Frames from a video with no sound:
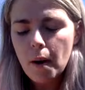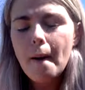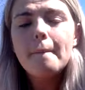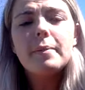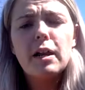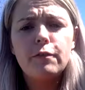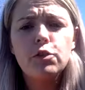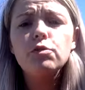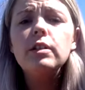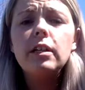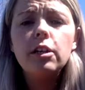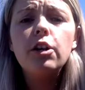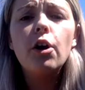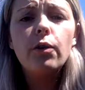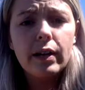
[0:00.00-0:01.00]
But if you need to
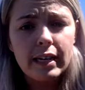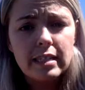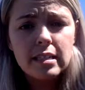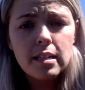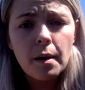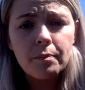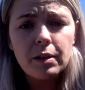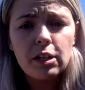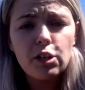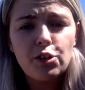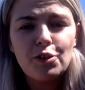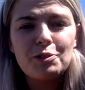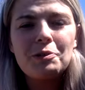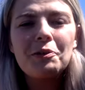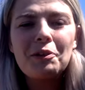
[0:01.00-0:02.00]
go get something to do
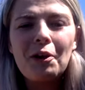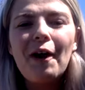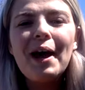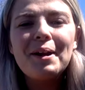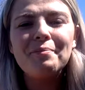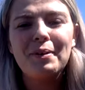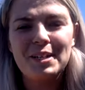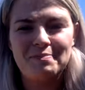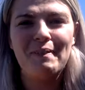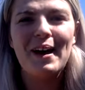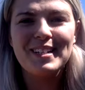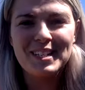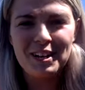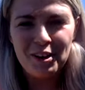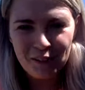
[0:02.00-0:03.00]
this with, go ahead and press
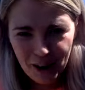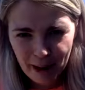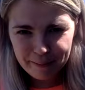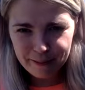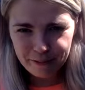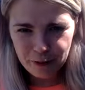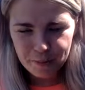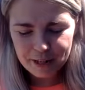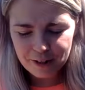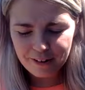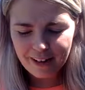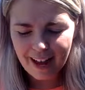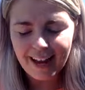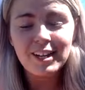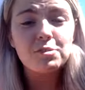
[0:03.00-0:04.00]
pause and go grab it for me,
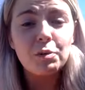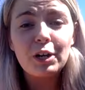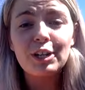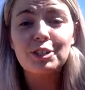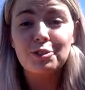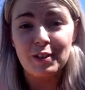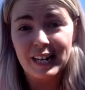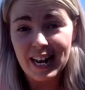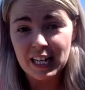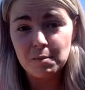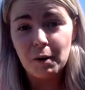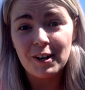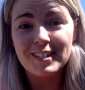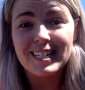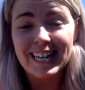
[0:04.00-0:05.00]
okay? Because we're going to do the next
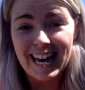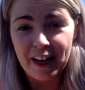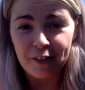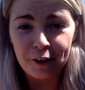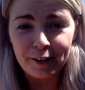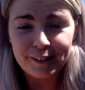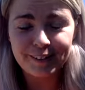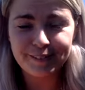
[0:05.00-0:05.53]
part together.